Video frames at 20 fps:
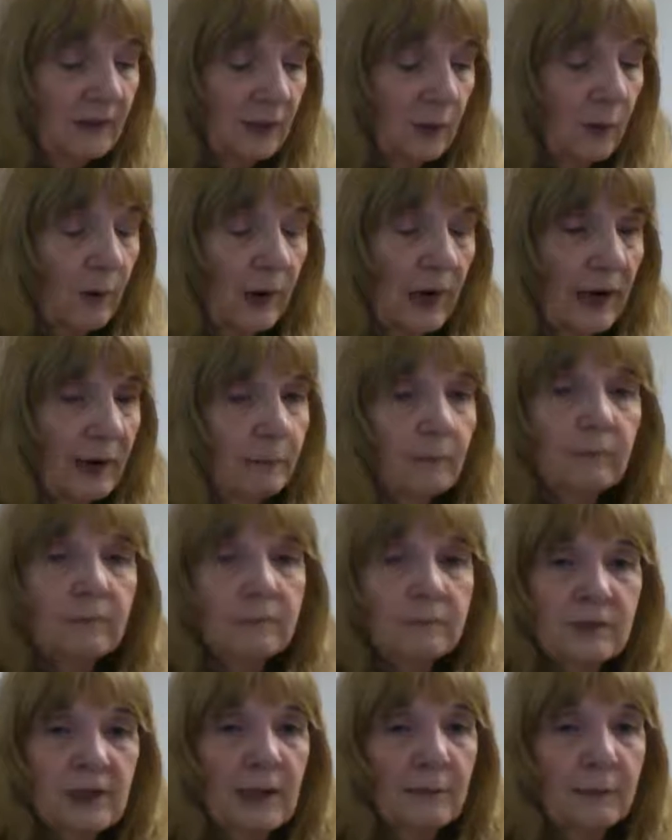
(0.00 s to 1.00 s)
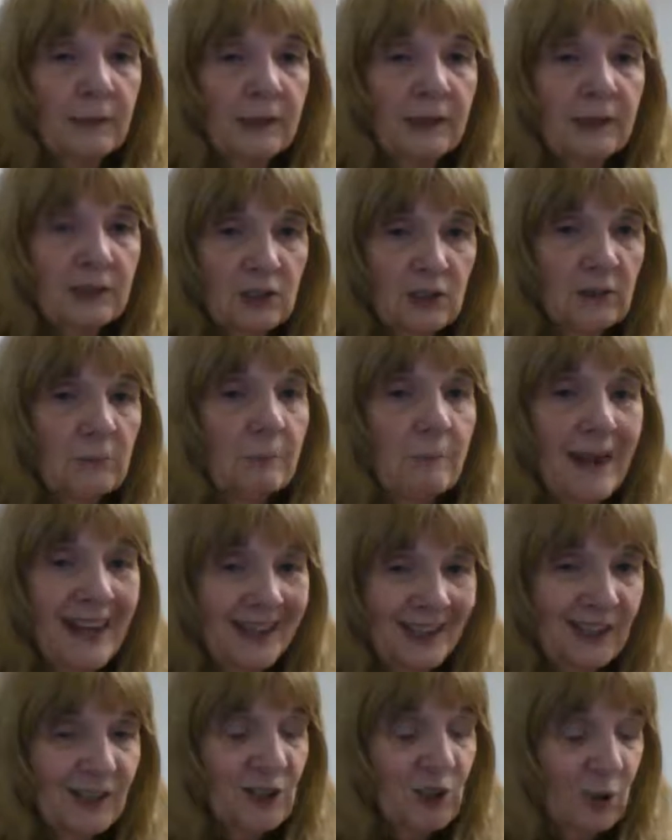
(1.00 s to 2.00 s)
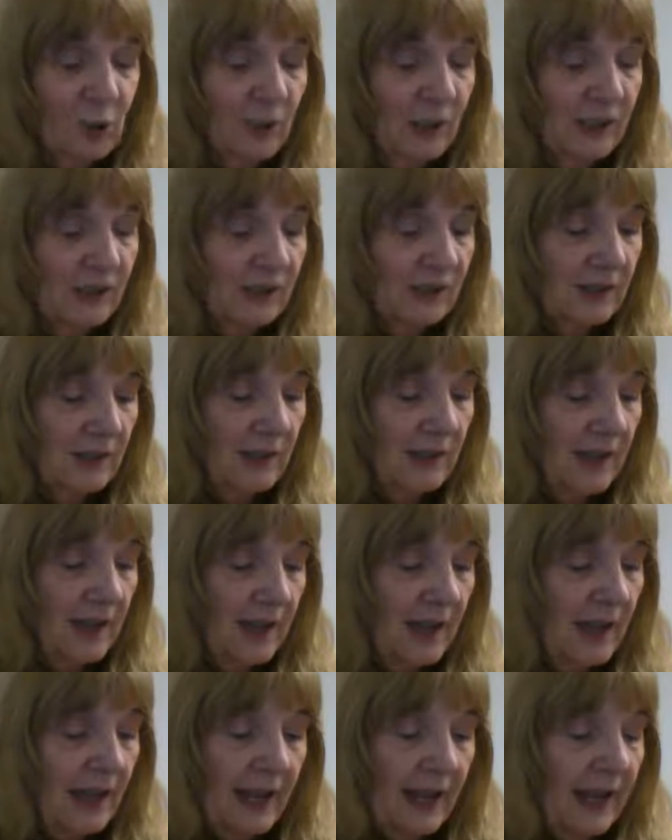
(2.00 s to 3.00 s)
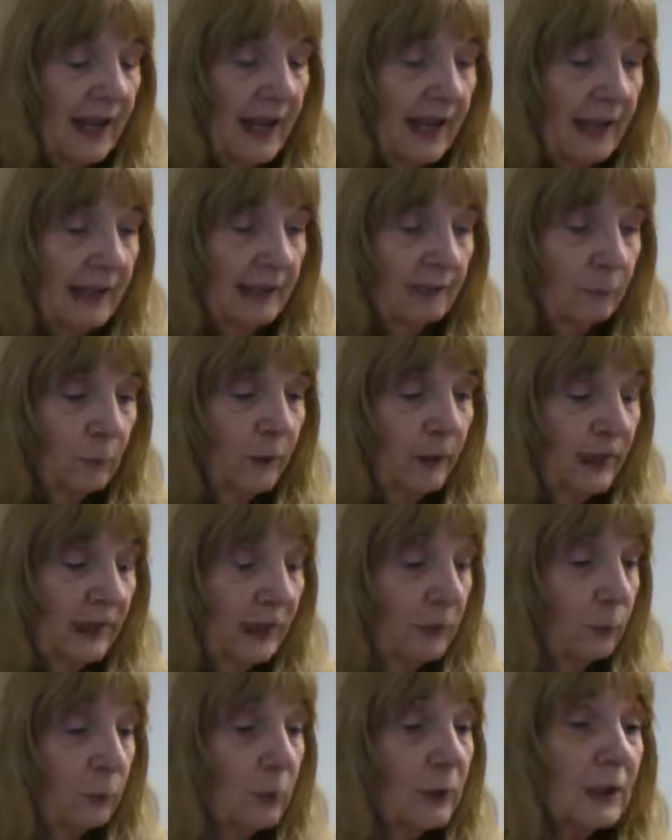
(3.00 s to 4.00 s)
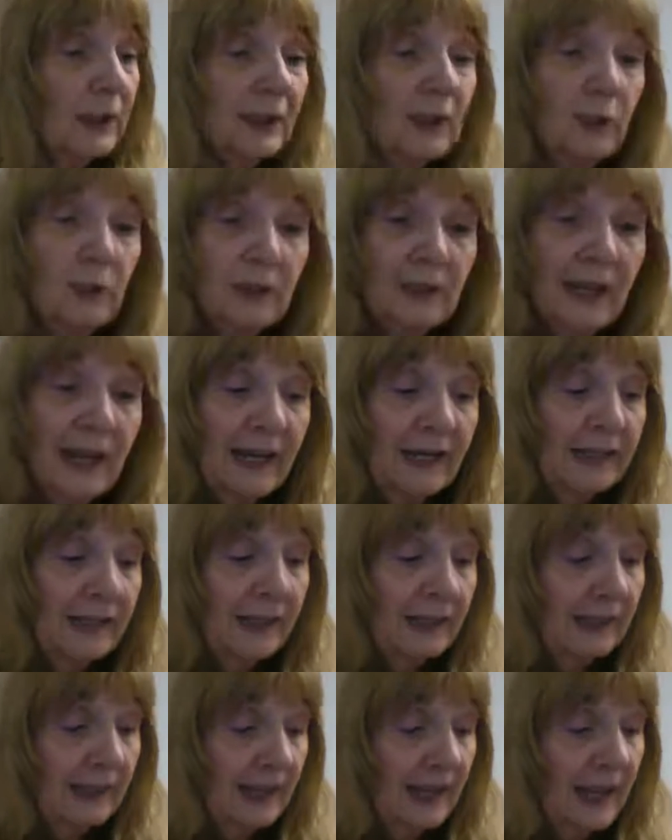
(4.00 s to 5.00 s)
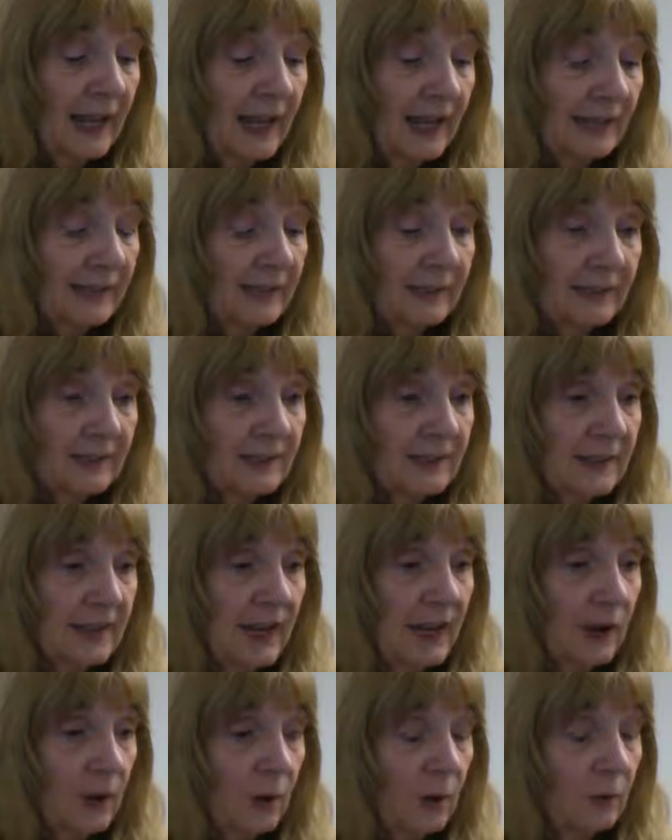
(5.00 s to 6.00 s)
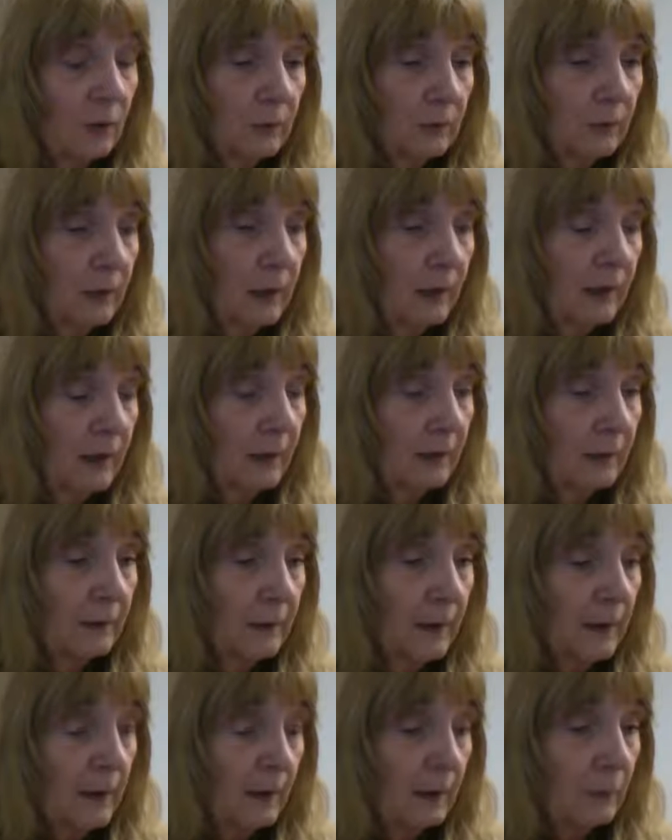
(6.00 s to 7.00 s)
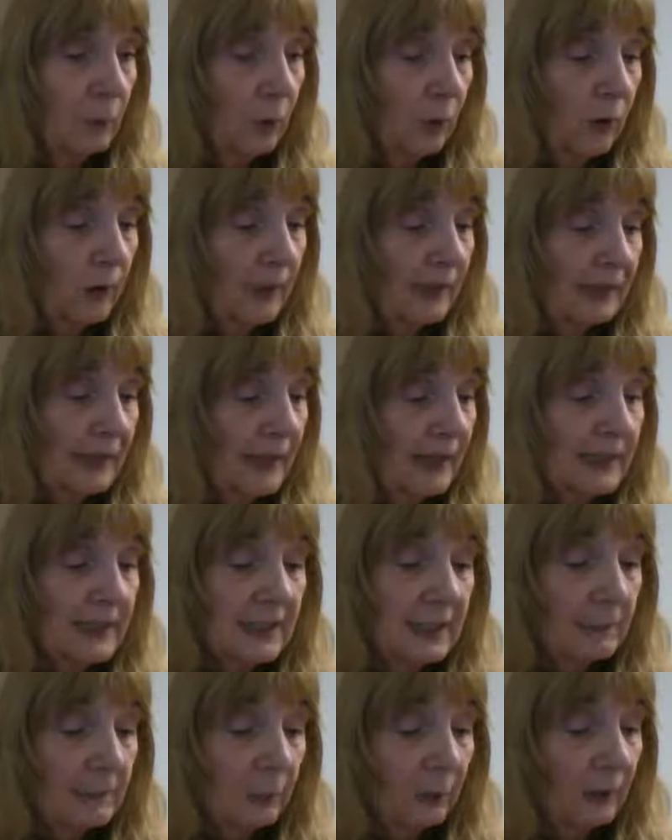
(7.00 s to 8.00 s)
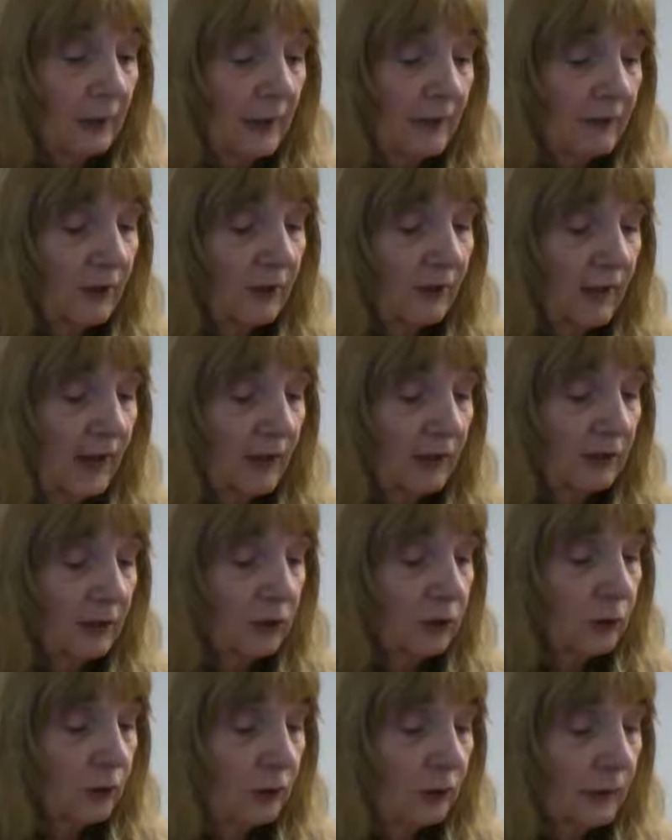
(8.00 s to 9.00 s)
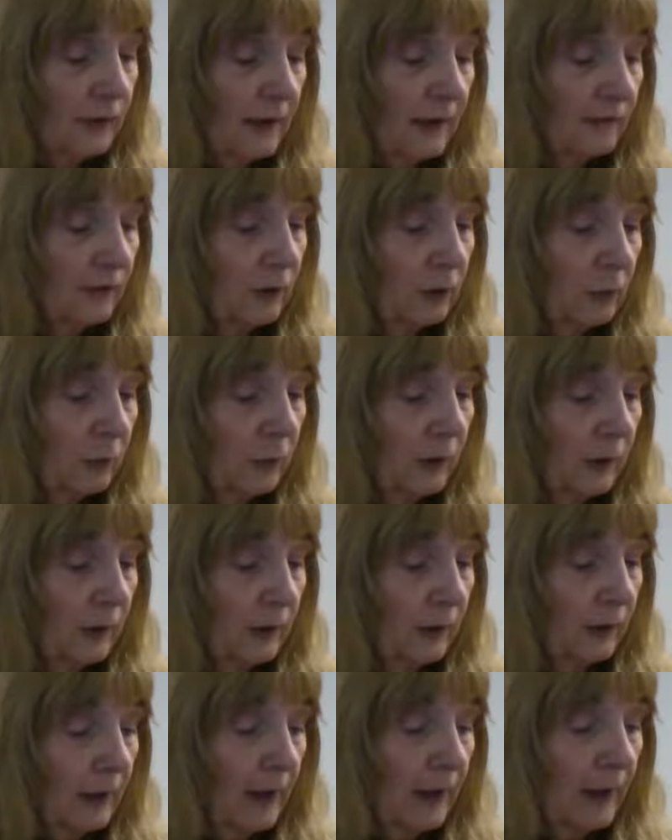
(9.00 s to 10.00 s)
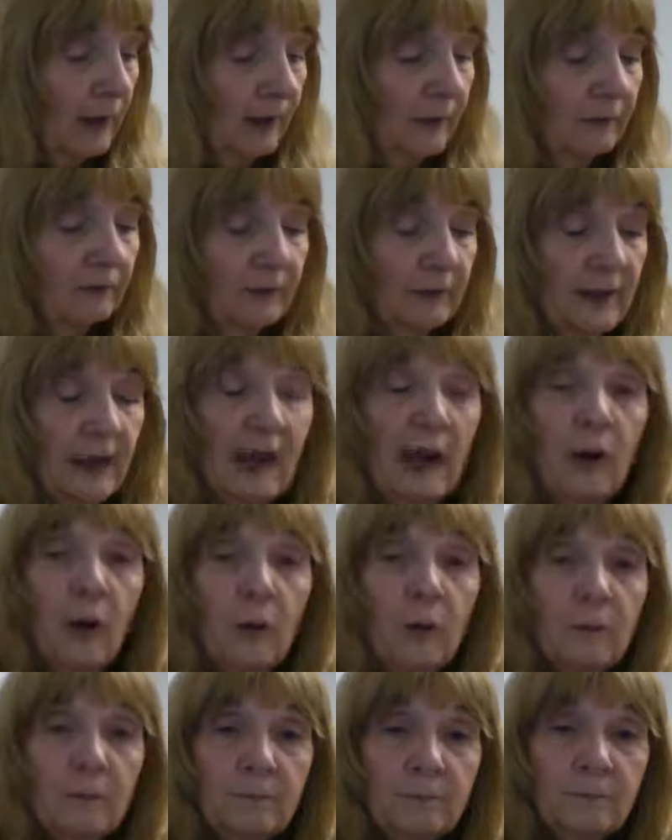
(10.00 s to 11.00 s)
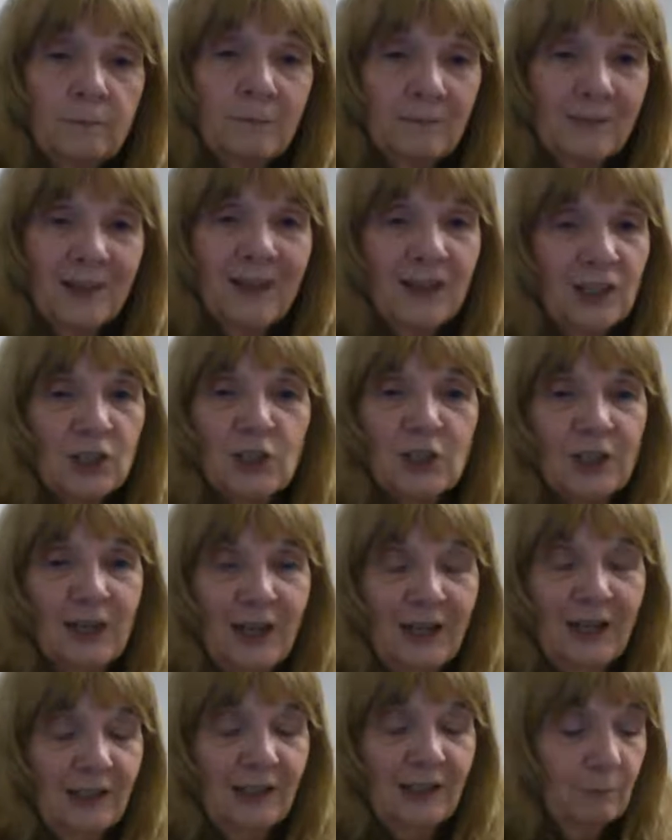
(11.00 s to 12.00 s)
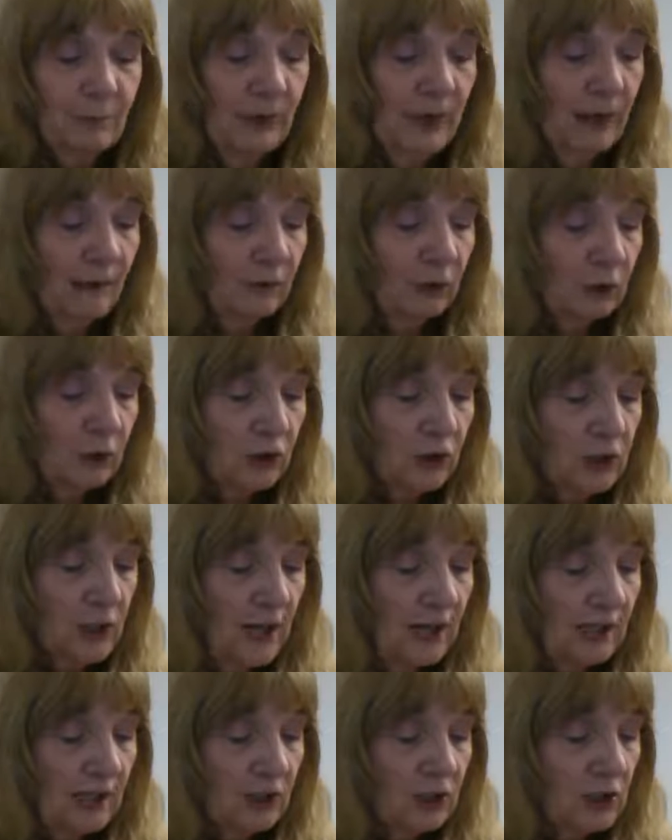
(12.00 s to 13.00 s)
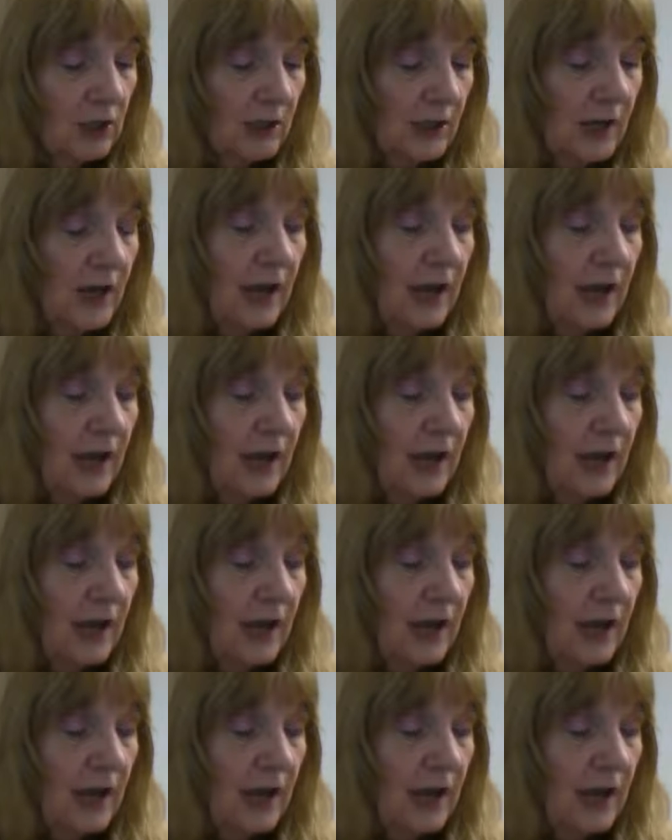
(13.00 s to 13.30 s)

So I'm tapping into meta choice. And when I get really good at it, and it's now more at that deeper level, that third level where I am now initiating behavioral change,